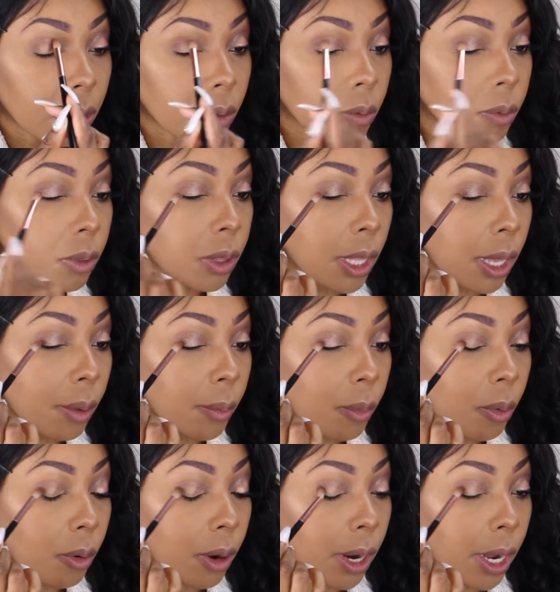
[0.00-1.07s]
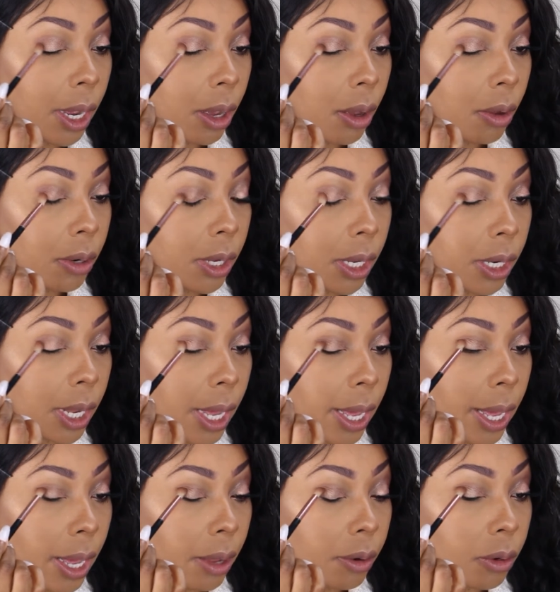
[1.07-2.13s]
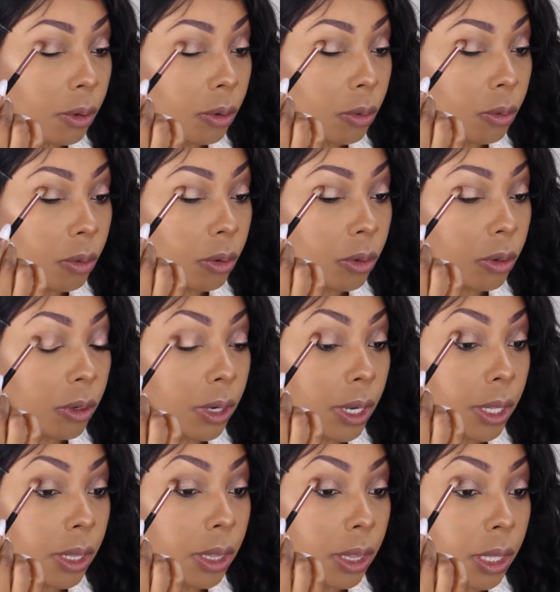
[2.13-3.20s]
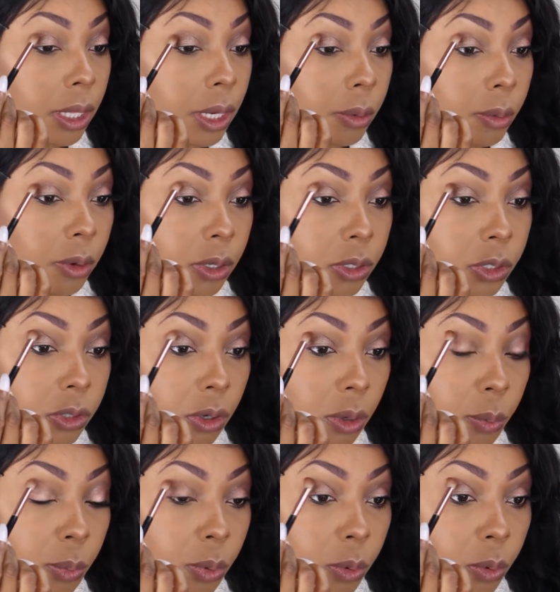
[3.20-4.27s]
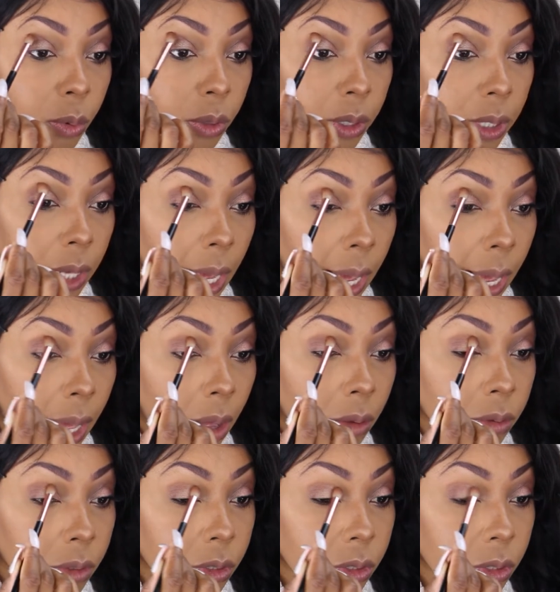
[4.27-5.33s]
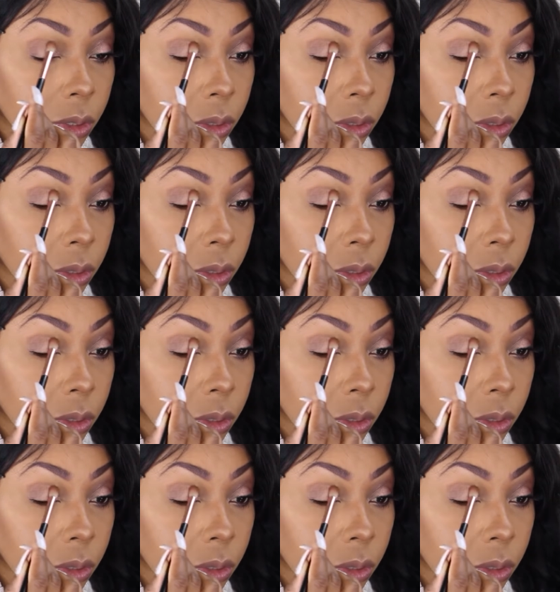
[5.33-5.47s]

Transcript: with that brown and the outer corner, and then we're going to start pulling it out.